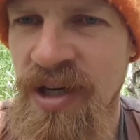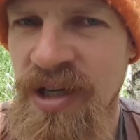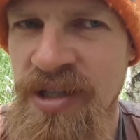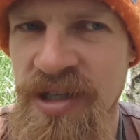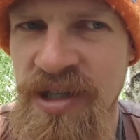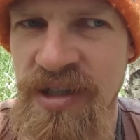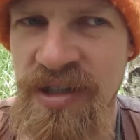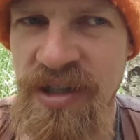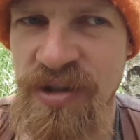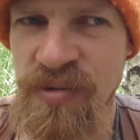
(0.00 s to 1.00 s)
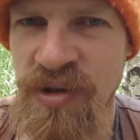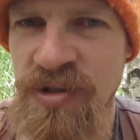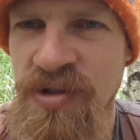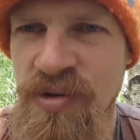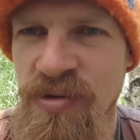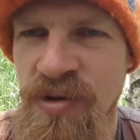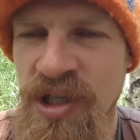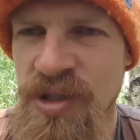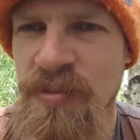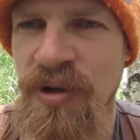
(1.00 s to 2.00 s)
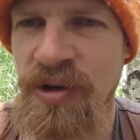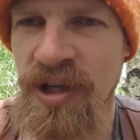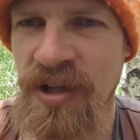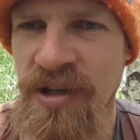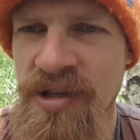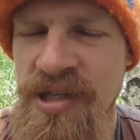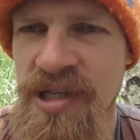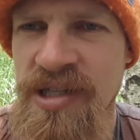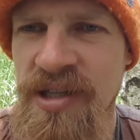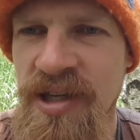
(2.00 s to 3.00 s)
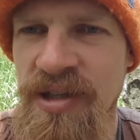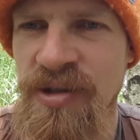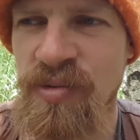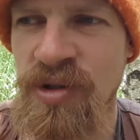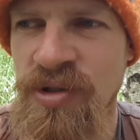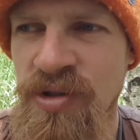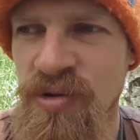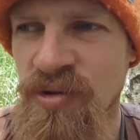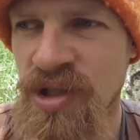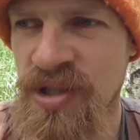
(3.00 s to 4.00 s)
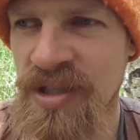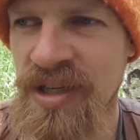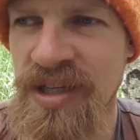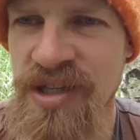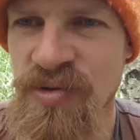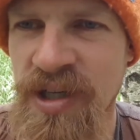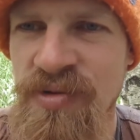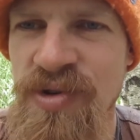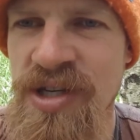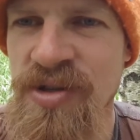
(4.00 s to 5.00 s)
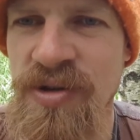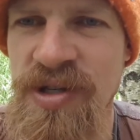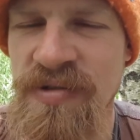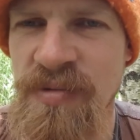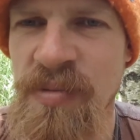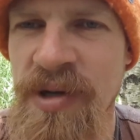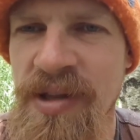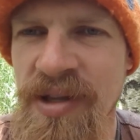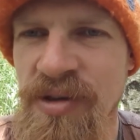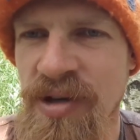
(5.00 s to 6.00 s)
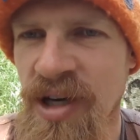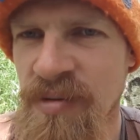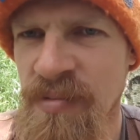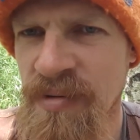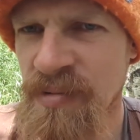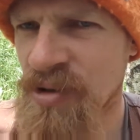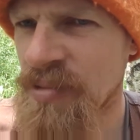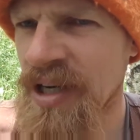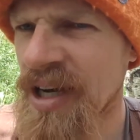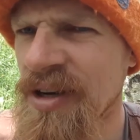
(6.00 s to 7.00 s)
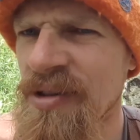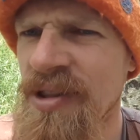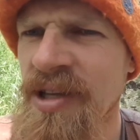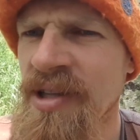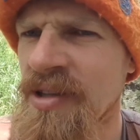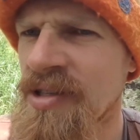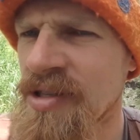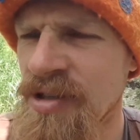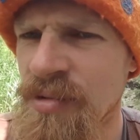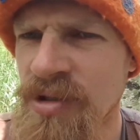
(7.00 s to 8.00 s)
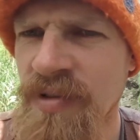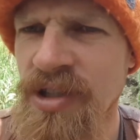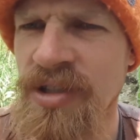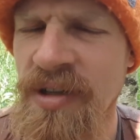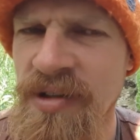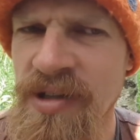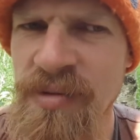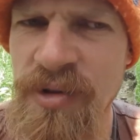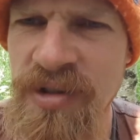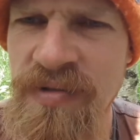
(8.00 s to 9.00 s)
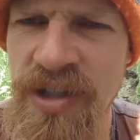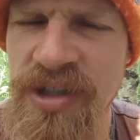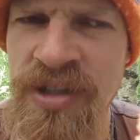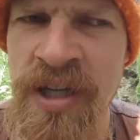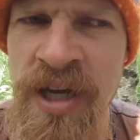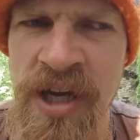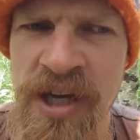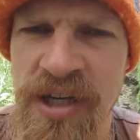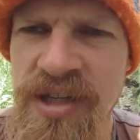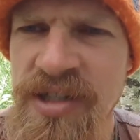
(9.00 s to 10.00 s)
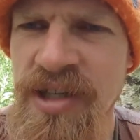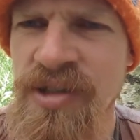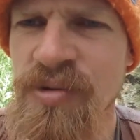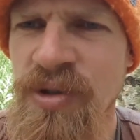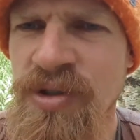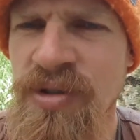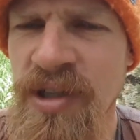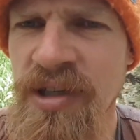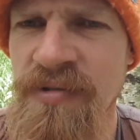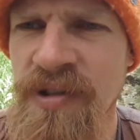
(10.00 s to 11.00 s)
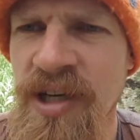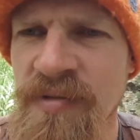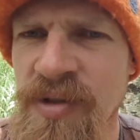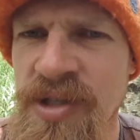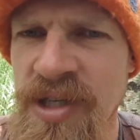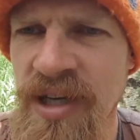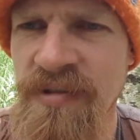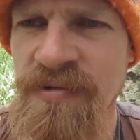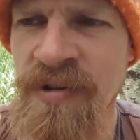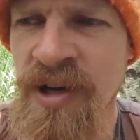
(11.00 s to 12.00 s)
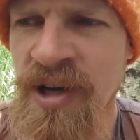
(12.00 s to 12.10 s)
Is it that you want to exploit others? Is it that you want to just extract resources from the planet that you can't put back? I don't think that this is your motivation. I think the motivation is that you want to live and have a safe